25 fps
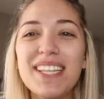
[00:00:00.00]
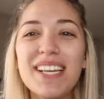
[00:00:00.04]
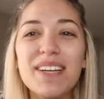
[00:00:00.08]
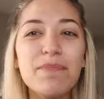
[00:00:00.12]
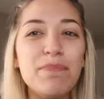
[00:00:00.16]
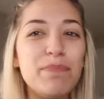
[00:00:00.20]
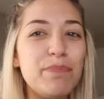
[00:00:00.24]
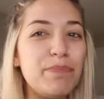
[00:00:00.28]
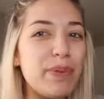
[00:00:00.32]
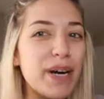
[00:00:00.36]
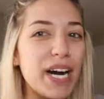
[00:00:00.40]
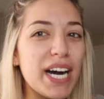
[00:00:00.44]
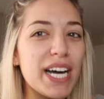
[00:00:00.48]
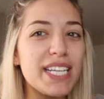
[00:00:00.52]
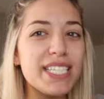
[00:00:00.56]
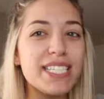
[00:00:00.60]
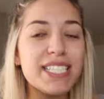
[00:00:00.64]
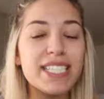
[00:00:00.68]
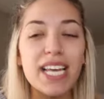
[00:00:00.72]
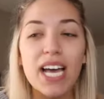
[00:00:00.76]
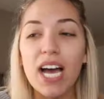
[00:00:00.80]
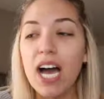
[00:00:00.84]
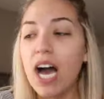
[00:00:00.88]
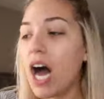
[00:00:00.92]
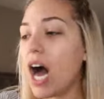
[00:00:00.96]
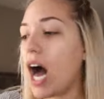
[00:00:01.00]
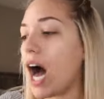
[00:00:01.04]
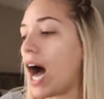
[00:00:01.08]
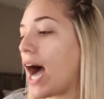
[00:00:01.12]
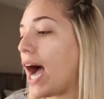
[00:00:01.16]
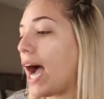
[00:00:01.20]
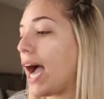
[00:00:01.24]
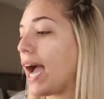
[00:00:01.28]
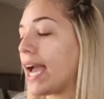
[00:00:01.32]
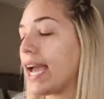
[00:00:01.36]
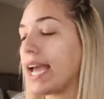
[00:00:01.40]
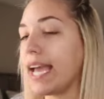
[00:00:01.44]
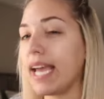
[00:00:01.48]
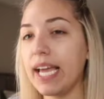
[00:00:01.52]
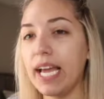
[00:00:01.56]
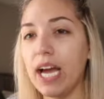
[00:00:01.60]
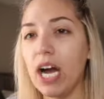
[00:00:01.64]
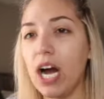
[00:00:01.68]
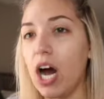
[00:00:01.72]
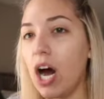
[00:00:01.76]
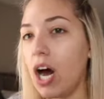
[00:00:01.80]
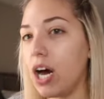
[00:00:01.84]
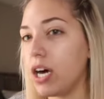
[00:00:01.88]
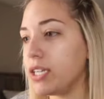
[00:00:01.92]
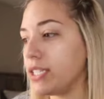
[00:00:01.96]
But I
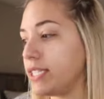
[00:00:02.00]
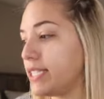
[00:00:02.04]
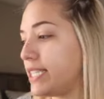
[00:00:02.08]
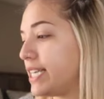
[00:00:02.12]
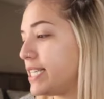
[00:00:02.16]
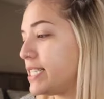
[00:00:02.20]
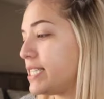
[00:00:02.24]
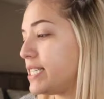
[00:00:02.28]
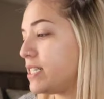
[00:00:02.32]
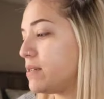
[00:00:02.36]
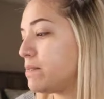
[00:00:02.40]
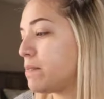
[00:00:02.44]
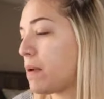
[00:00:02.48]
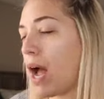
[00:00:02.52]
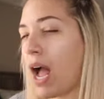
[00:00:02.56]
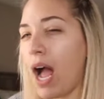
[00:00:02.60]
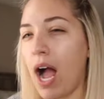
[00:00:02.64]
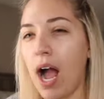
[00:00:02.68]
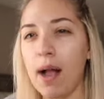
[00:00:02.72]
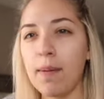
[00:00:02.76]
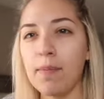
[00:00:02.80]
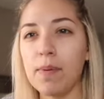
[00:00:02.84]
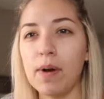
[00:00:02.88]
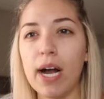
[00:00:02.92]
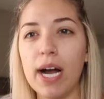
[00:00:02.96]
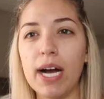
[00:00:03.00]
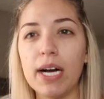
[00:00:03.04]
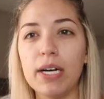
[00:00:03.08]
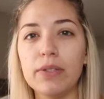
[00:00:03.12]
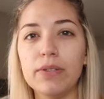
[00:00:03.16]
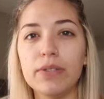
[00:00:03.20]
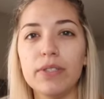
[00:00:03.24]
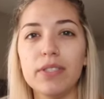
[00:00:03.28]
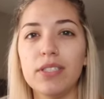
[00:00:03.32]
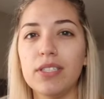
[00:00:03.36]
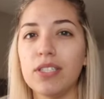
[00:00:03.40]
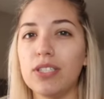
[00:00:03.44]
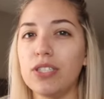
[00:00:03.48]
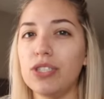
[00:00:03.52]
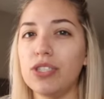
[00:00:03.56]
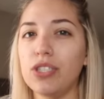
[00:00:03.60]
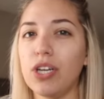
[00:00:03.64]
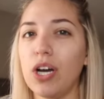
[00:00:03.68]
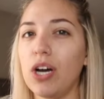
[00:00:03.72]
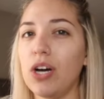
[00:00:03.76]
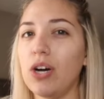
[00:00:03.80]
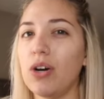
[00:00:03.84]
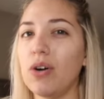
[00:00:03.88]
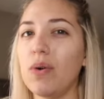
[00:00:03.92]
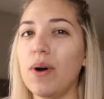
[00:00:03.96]
tinted my eyebrows,
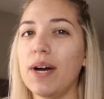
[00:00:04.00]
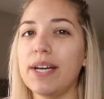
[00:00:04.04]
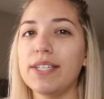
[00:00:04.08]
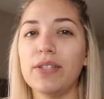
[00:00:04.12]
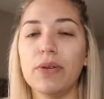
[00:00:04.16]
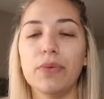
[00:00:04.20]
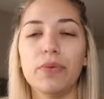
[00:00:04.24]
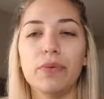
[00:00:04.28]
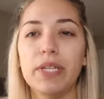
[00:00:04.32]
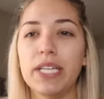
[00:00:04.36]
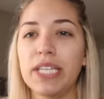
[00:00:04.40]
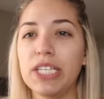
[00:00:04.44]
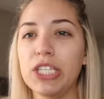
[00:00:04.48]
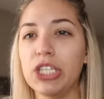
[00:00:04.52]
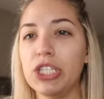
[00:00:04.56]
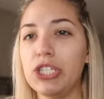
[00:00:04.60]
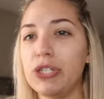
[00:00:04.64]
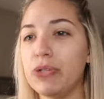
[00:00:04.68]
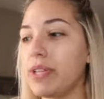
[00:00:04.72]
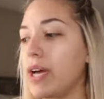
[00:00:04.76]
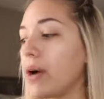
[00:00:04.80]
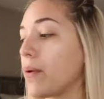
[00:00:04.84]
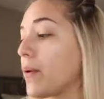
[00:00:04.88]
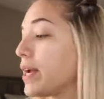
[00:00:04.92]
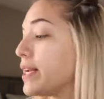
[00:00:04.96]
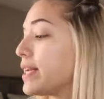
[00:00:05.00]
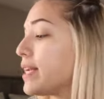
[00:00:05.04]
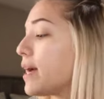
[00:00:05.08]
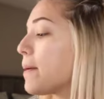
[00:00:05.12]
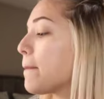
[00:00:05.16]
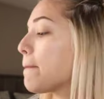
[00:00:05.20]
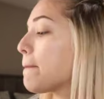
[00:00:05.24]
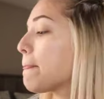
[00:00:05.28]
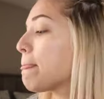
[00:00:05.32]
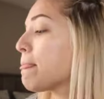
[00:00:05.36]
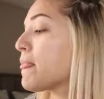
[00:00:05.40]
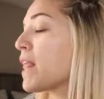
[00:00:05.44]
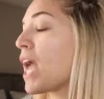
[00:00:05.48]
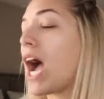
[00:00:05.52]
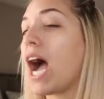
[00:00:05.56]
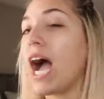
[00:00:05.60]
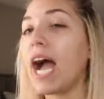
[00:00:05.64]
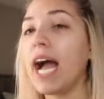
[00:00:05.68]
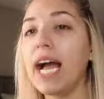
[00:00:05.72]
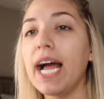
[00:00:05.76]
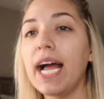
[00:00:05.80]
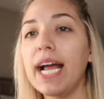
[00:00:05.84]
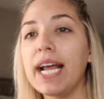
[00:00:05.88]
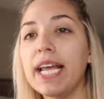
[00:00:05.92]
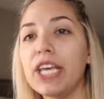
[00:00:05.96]
so I don't need to do that right now.
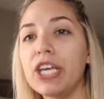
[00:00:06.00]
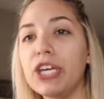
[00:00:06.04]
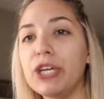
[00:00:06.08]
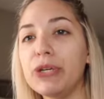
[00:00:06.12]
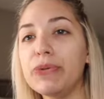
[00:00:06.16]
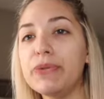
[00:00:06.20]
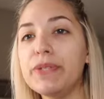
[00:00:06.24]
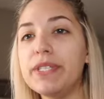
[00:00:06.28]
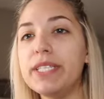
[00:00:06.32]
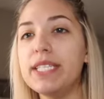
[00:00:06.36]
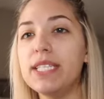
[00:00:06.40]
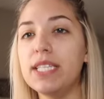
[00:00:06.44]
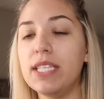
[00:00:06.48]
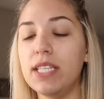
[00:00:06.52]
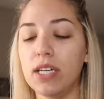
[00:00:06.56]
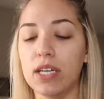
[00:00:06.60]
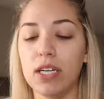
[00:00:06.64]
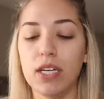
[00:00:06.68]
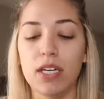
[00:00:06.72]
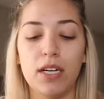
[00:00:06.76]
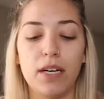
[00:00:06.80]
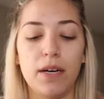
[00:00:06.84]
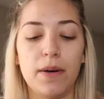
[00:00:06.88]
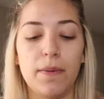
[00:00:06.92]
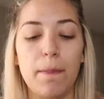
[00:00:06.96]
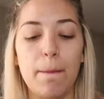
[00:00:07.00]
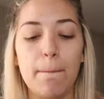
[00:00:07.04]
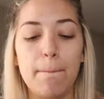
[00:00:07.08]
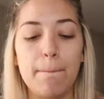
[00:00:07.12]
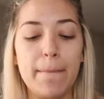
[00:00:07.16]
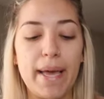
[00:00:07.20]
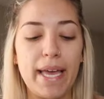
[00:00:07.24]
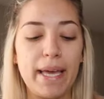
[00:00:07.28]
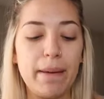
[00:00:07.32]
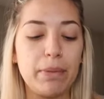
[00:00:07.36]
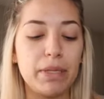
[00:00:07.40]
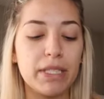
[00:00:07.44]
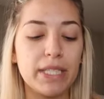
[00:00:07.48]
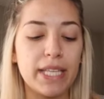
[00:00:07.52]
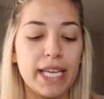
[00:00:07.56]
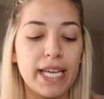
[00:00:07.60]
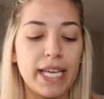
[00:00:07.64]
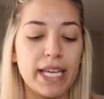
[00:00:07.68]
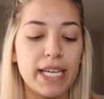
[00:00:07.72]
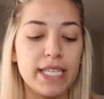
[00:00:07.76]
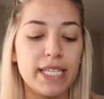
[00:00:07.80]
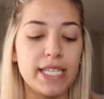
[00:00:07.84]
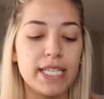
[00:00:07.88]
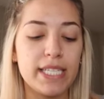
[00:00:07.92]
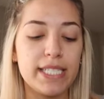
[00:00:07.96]
I use the
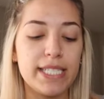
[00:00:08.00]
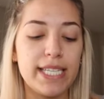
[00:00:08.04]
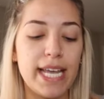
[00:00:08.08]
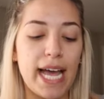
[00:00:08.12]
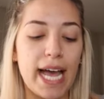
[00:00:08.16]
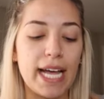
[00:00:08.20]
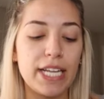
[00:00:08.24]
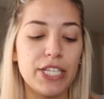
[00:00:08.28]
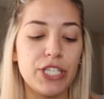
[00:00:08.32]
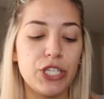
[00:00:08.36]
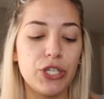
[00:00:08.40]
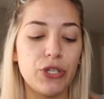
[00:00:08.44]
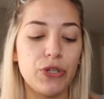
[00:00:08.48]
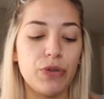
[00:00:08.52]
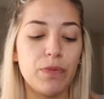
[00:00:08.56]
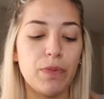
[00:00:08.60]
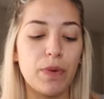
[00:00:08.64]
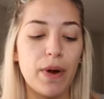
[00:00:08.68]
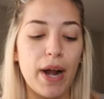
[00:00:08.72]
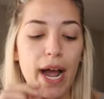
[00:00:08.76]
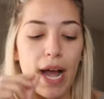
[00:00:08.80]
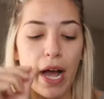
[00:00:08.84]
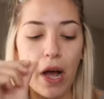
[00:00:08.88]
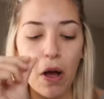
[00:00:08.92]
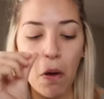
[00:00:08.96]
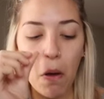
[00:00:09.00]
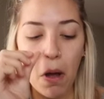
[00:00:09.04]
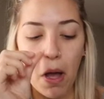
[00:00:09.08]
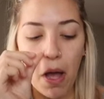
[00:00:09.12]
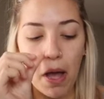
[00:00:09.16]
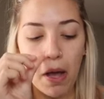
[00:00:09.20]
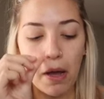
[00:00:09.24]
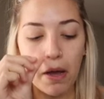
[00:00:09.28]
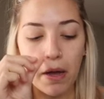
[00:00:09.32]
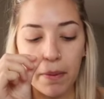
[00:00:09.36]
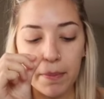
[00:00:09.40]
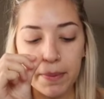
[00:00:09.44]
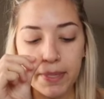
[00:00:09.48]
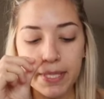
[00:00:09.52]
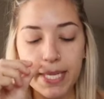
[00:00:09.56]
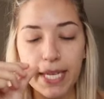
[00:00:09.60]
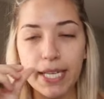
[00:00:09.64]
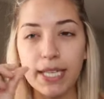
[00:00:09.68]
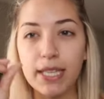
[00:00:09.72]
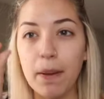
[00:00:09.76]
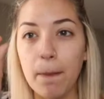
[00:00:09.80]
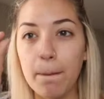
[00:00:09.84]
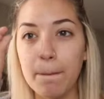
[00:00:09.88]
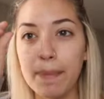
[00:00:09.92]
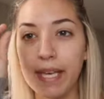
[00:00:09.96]
Maybelline Tattoo Brow. It's
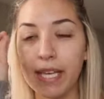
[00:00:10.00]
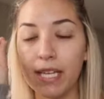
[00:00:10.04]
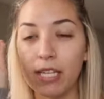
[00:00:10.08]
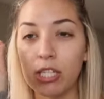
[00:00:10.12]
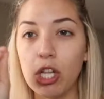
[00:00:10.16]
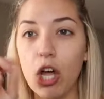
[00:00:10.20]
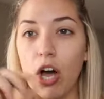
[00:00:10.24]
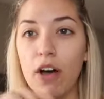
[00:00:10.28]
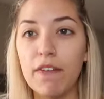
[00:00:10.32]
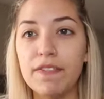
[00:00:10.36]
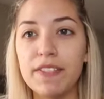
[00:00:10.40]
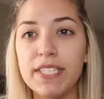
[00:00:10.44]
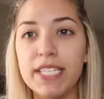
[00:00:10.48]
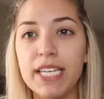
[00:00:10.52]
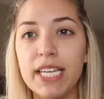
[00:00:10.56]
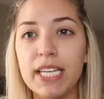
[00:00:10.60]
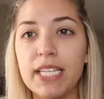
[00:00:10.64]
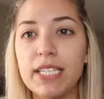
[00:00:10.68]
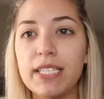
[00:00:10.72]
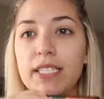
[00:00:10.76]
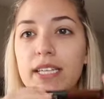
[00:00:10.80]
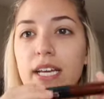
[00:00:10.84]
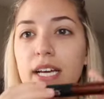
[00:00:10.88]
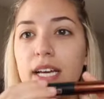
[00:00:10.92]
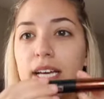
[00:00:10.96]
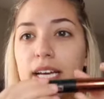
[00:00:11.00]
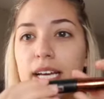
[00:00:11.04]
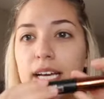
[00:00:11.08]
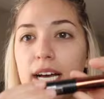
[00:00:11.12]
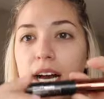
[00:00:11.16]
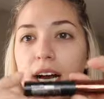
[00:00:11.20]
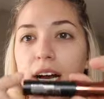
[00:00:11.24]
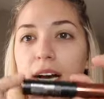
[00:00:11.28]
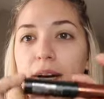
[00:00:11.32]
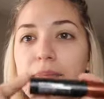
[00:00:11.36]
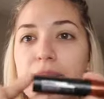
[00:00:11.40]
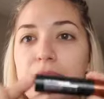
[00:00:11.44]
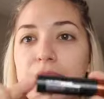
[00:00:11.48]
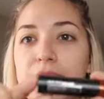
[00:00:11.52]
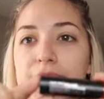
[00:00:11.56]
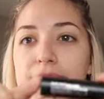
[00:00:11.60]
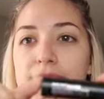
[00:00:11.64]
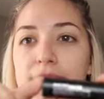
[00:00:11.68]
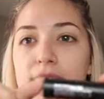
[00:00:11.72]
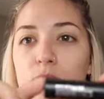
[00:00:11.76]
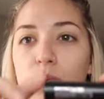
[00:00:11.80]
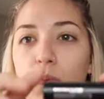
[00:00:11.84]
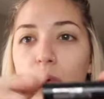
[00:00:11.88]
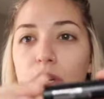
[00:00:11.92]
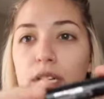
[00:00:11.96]
like the peel-off tint. This
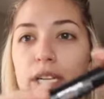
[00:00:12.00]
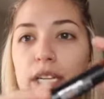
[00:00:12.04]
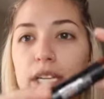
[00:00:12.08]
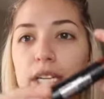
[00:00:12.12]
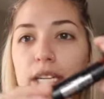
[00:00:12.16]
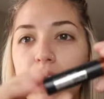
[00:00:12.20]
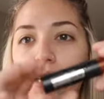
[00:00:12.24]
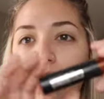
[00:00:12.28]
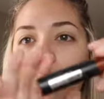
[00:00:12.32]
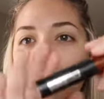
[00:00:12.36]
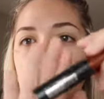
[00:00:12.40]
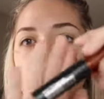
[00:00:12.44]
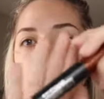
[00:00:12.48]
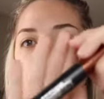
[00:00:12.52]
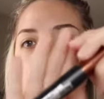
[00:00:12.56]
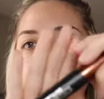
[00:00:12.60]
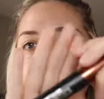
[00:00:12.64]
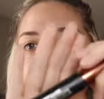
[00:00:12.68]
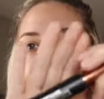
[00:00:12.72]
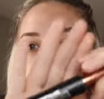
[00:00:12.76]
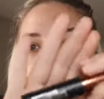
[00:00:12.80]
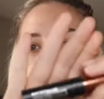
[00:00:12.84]
is what it is.